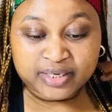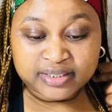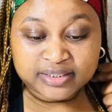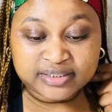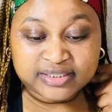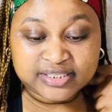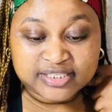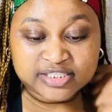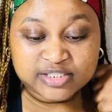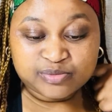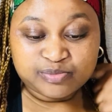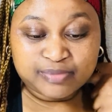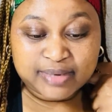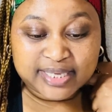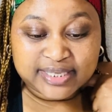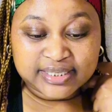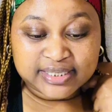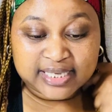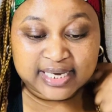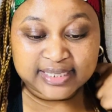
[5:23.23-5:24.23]
This
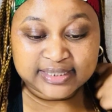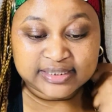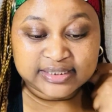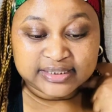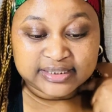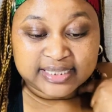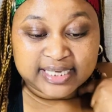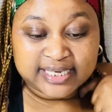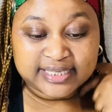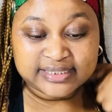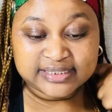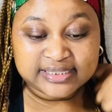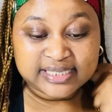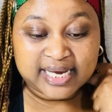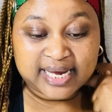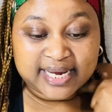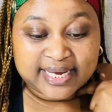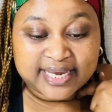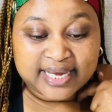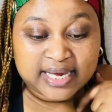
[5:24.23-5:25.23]
meant that the
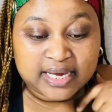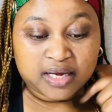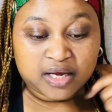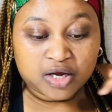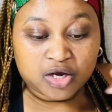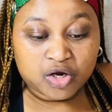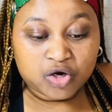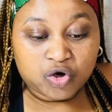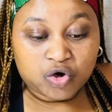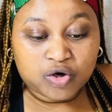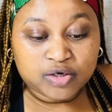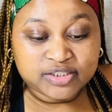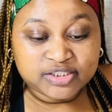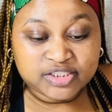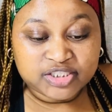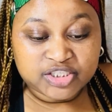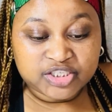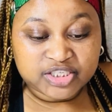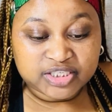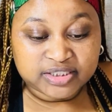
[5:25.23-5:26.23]
entire
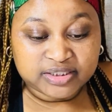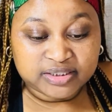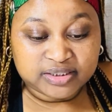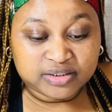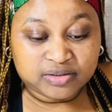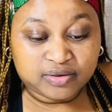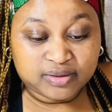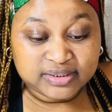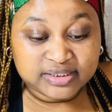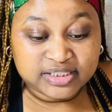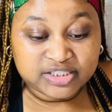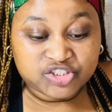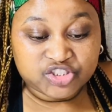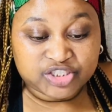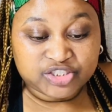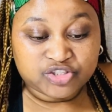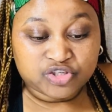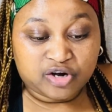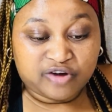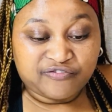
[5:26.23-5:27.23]

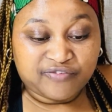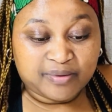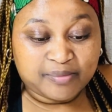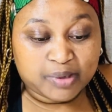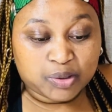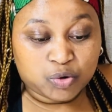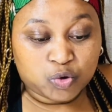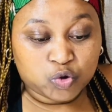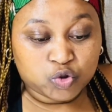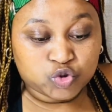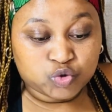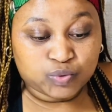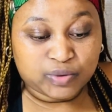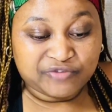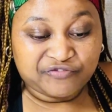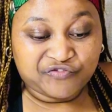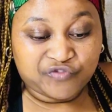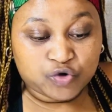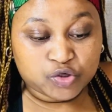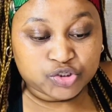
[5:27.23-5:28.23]
contingent of Amakhosi were
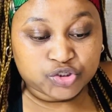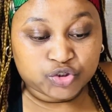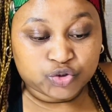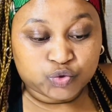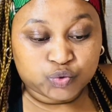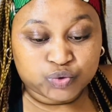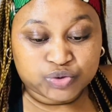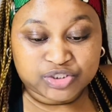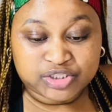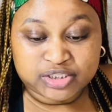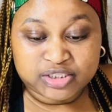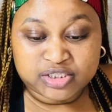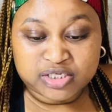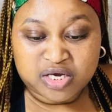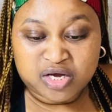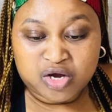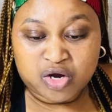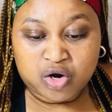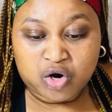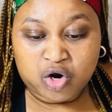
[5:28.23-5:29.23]
forced to sit
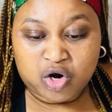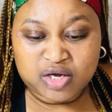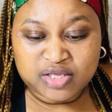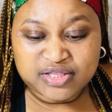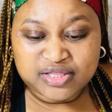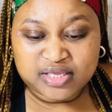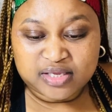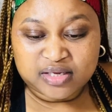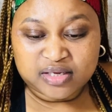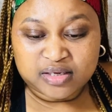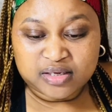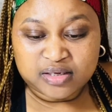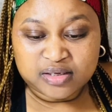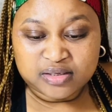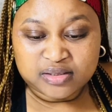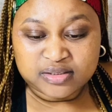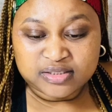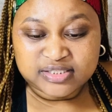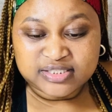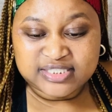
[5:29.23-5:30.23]
on the
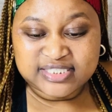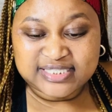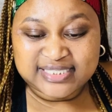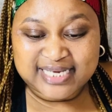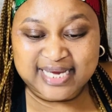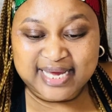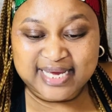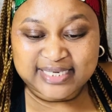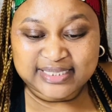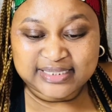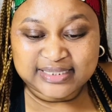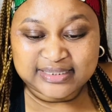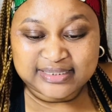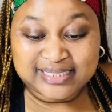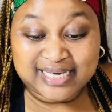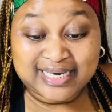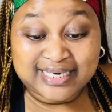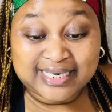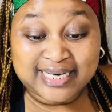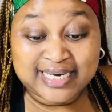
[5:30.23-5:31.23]
stand
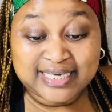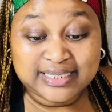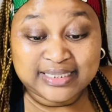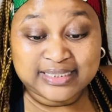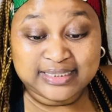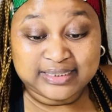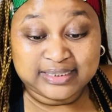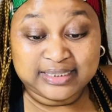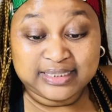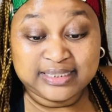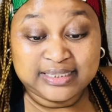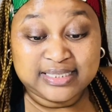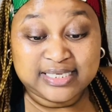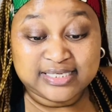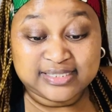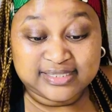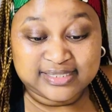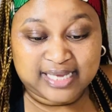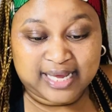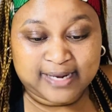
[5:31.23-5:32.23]
direct in the
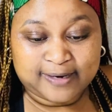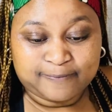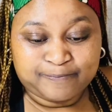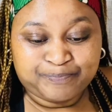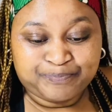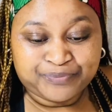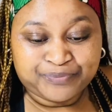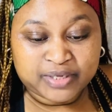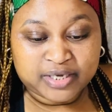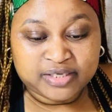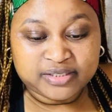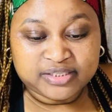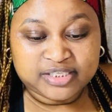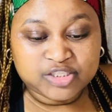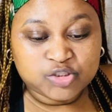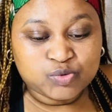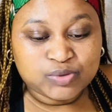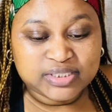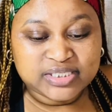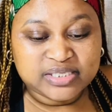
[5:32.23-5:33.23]
sun.
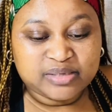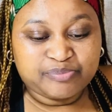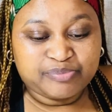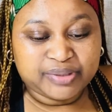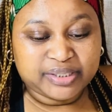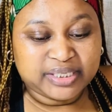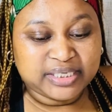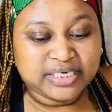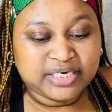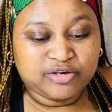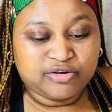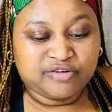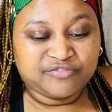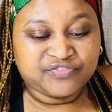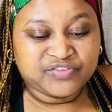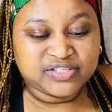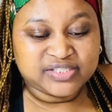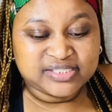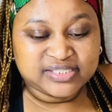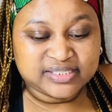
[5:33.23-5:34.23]
This was the beginning of
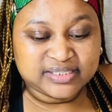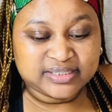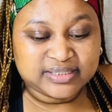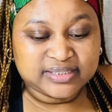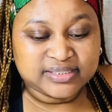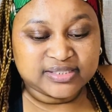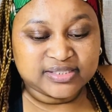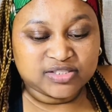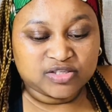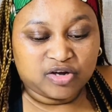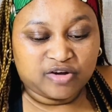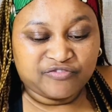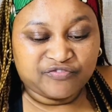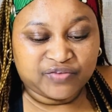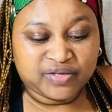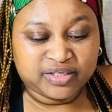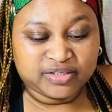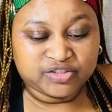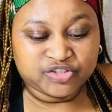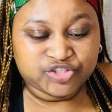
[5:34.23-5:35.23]
the series of
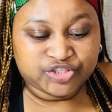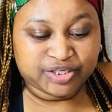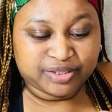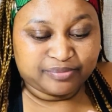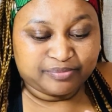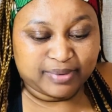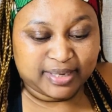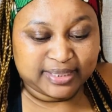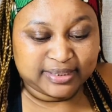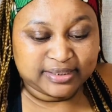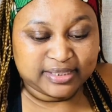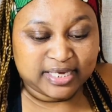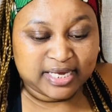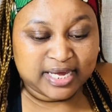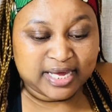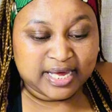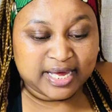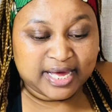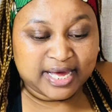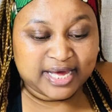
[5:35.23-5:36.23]
ill treatment.
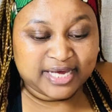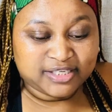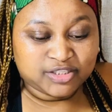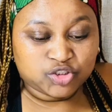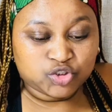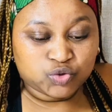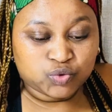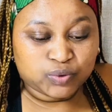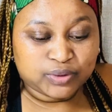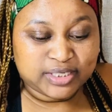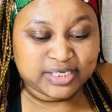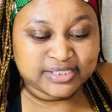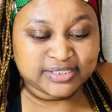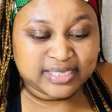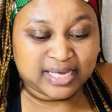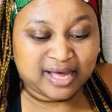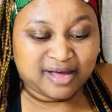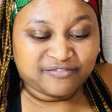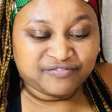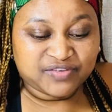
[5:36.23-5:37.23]
As soon as
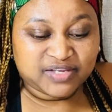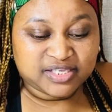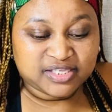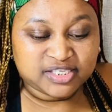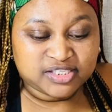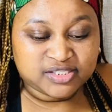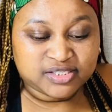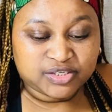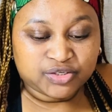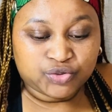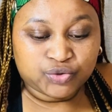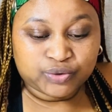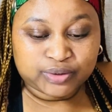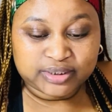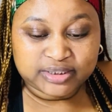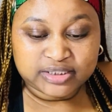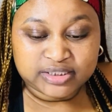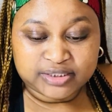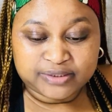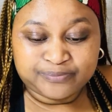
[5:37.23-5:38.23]
after the
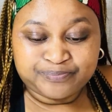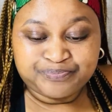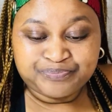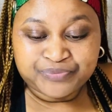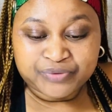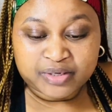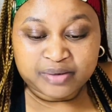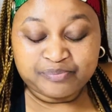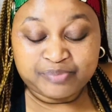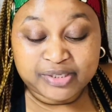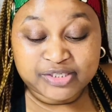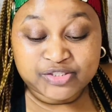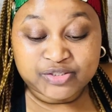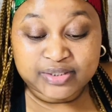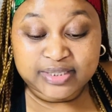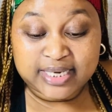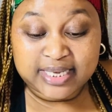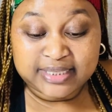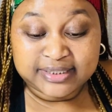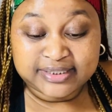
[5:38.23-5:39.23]
security
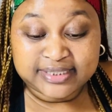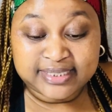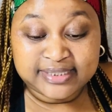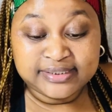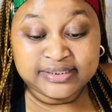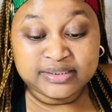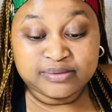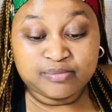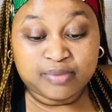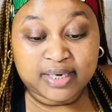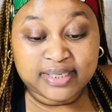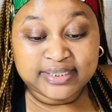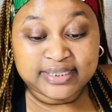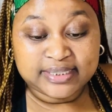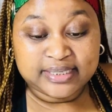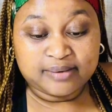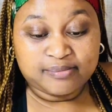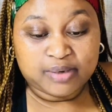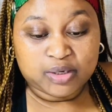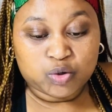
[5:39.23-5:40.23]
personnel then demanded
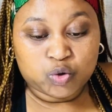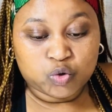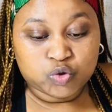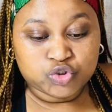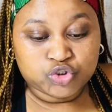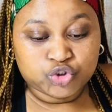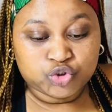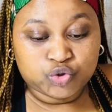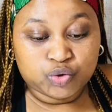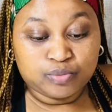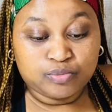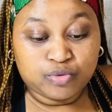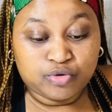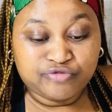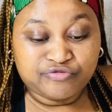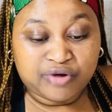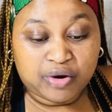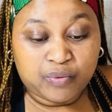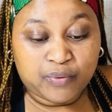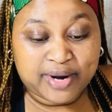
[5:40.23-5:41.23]
Amakhosi to
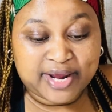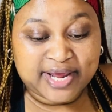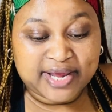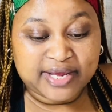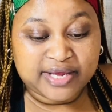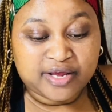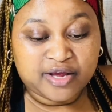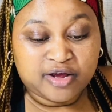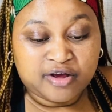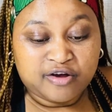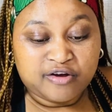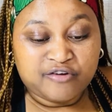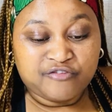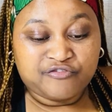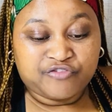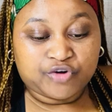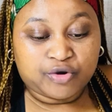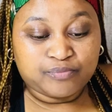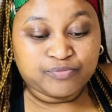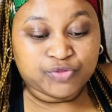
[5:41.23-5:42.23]
move away
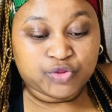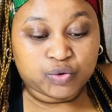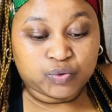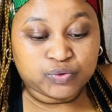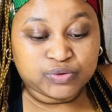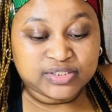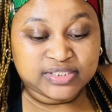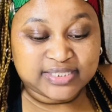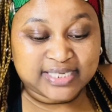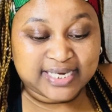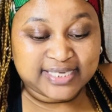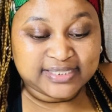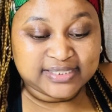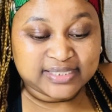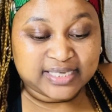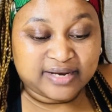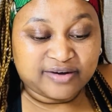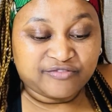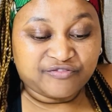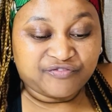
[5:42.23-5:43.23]
from those stands
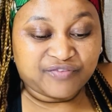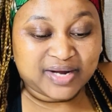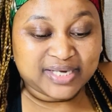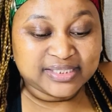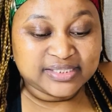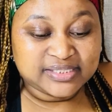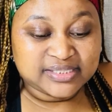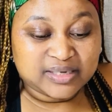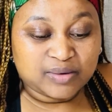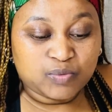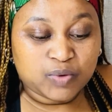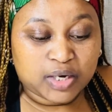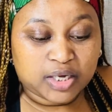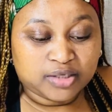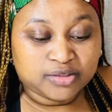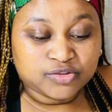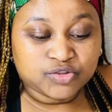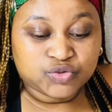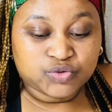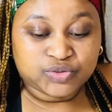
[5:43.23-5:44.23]
and find somewhere
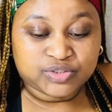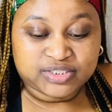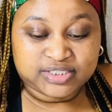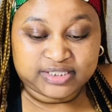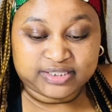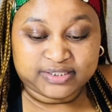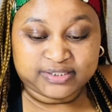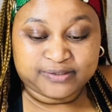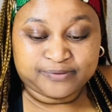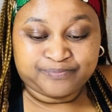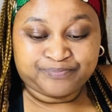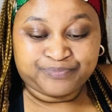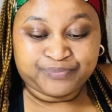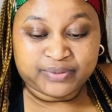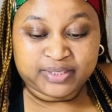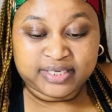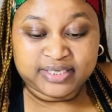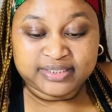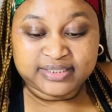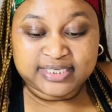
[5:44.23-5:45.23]
else to sit.
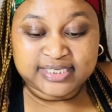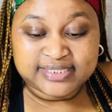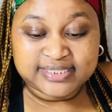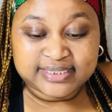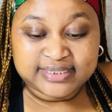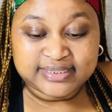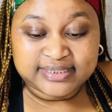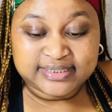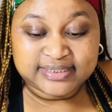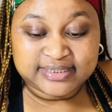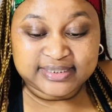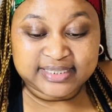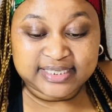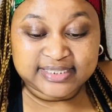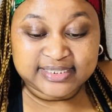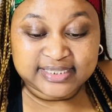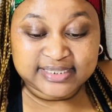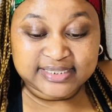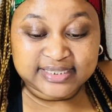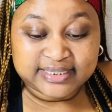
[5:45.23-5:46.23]
They
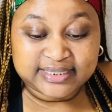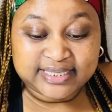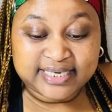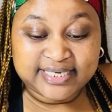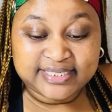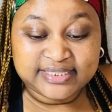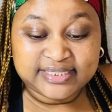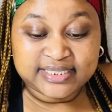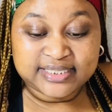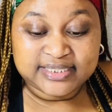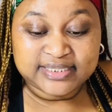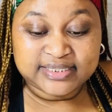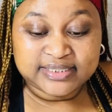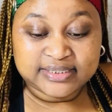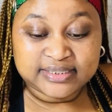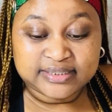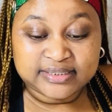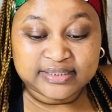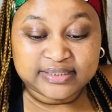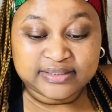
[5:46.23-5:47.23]
designated
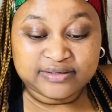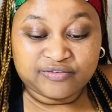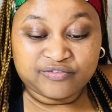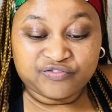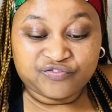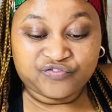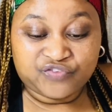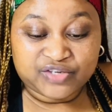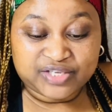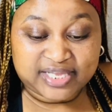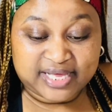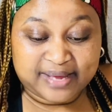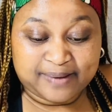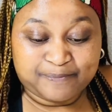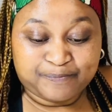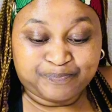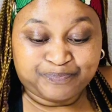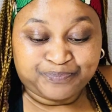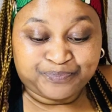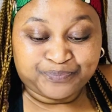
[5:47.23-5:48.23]
for them.